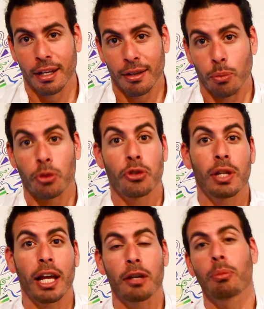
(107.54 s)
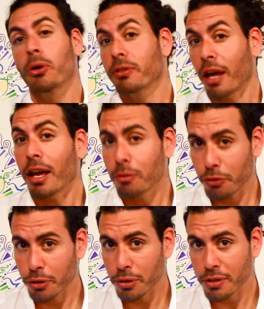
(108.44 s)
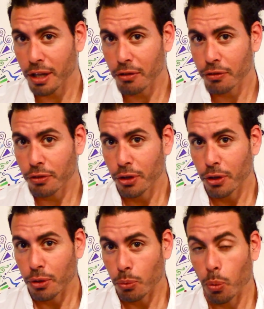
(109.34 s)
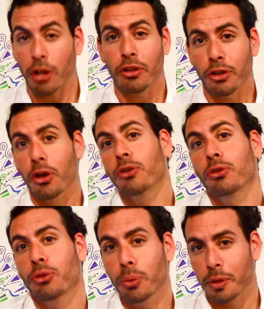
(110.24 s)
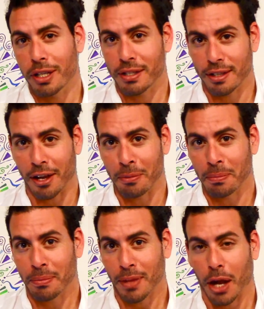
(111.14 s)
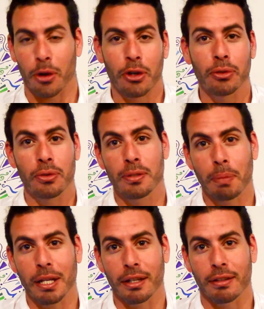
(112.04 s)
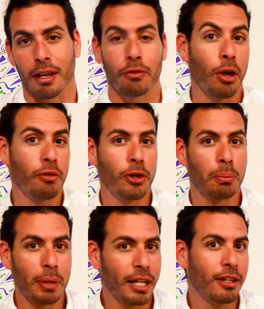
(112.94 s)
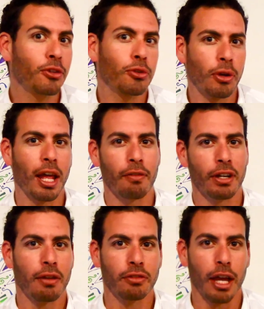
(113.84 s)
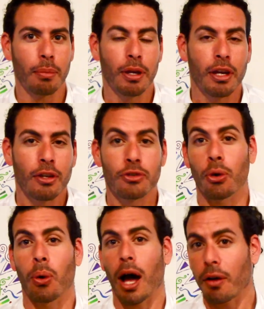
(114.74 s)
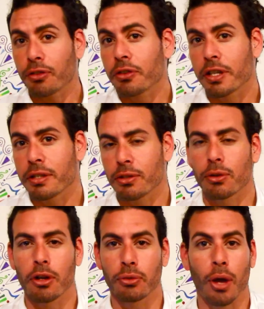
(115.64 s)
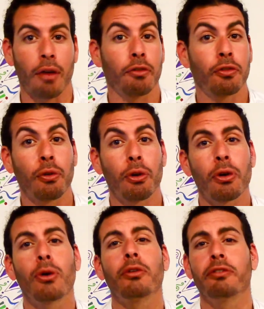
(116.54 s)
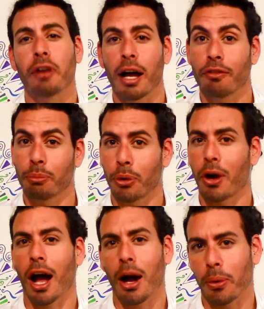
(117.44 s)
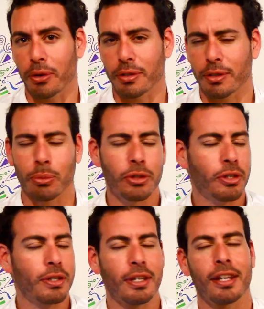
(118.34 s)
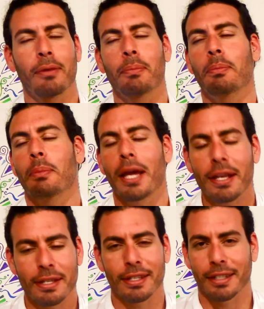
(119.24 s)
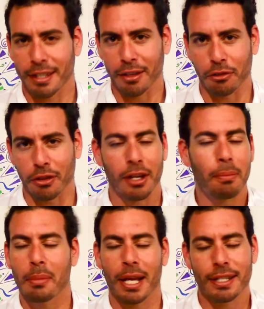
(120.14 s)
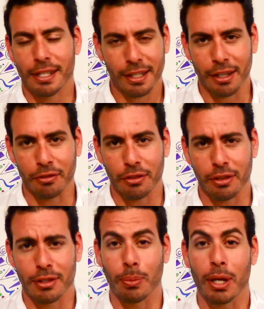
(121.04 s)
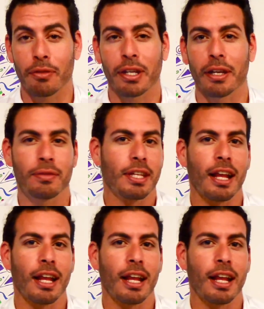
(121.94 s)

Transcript: Would you like more time for yourself? What are you going to do with this time? How are you going to spend it? Have you ever complained that you don't have enough time? So after this, you're going to have 4 or 5 more hours, which is an amazing gift, an amazing gift. It's one of the gifts that I